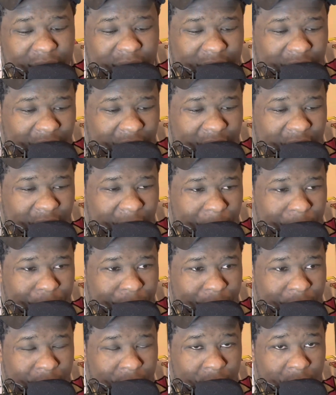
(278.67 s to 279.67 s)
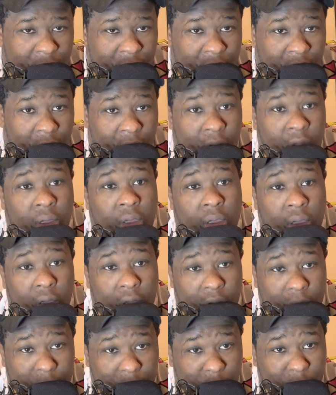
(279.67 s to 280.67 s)
said,
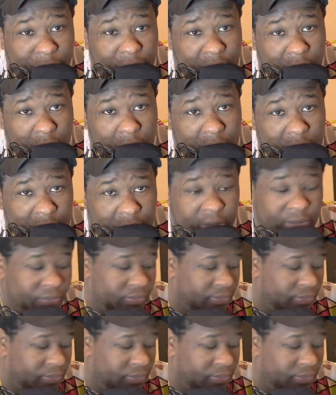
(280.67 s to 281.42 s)
moving on.